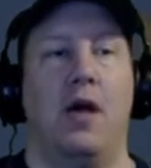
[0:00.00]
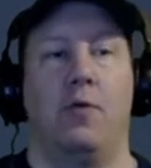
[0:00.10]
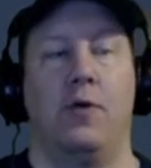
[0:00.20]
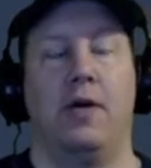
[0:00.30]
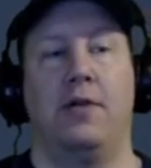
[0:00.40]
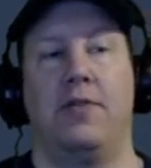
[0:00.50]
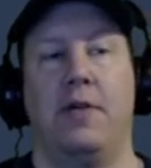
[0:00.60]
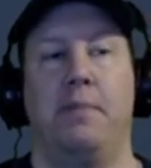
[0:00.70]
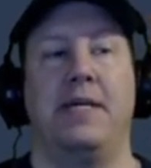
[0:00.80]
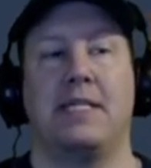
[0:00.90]
Well,
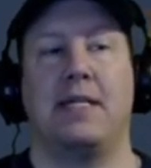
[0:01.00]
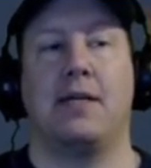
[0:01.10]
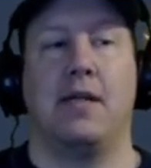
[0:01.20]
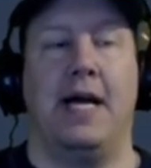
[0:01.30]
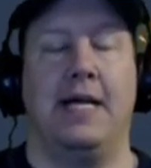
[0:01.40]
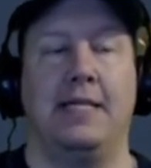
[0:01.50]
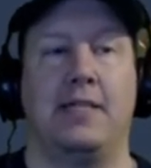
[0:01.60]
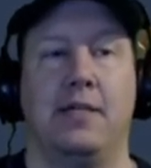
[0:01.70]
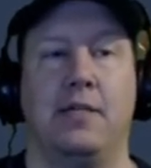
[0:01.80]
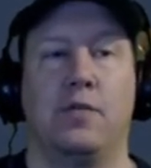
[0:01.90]
the Mystic class
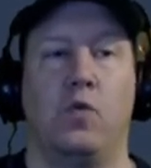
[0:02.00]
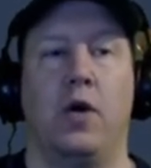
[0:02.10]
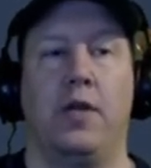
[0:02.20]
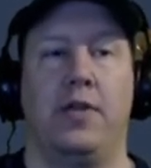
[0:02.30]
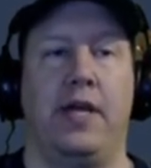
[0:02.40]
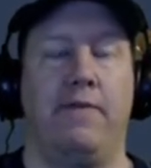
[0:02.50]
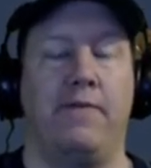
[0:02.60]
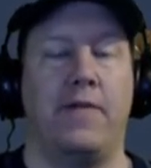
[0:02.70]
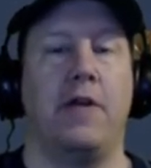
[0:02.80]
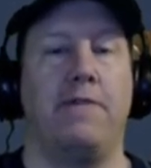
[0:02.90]
is one that
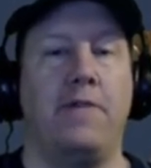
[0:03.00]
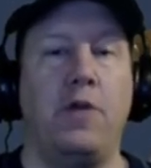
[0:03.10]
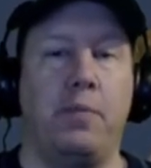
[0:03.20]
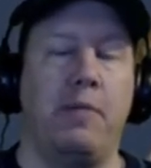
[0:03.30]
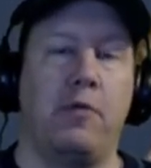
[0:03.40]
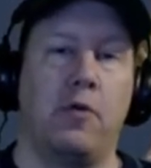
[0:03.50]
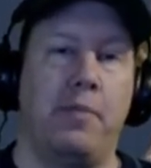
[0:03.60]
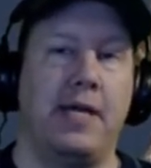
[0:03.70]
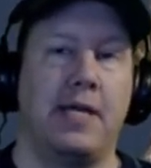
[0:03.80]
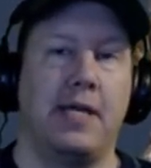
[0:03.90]
very few people are
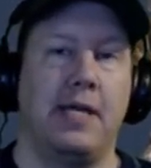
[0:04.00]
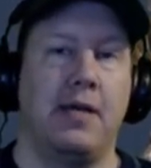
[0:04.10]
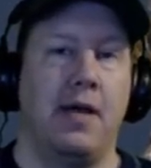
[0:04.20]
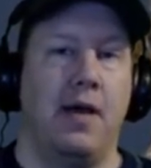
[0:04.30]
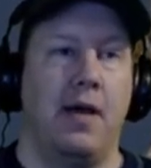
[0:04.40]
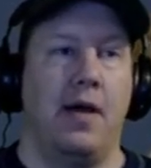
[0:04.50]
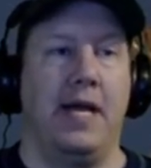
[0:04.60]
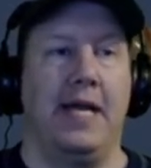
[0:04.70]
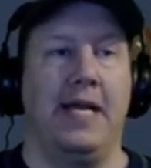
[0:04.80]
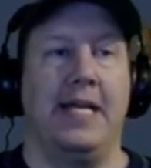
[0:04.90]
picking
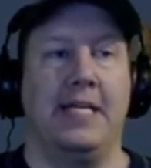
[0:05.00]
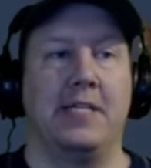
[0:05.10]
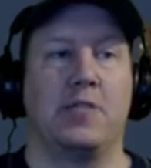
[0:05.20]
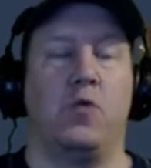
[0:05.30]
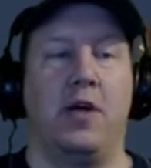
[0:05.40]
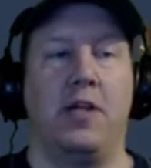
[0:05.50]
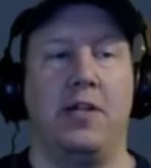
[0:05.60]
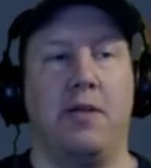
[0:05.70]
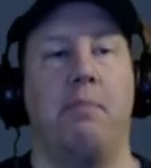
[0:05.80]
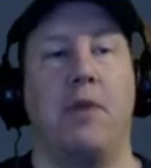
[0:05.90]
and it's one of
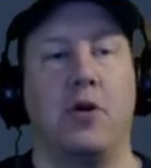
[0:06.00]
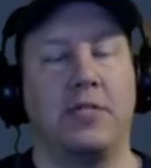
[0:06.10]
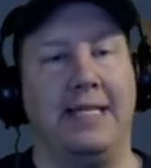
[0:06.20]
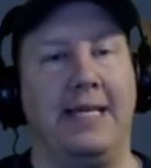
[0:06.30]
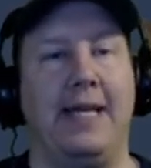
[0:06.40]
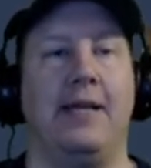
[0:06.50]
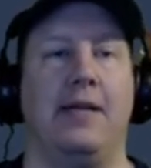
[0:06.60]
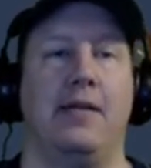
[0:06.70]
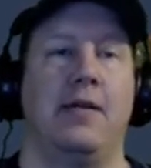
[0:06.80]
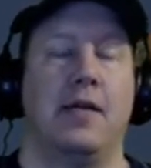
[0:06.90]
the most needed.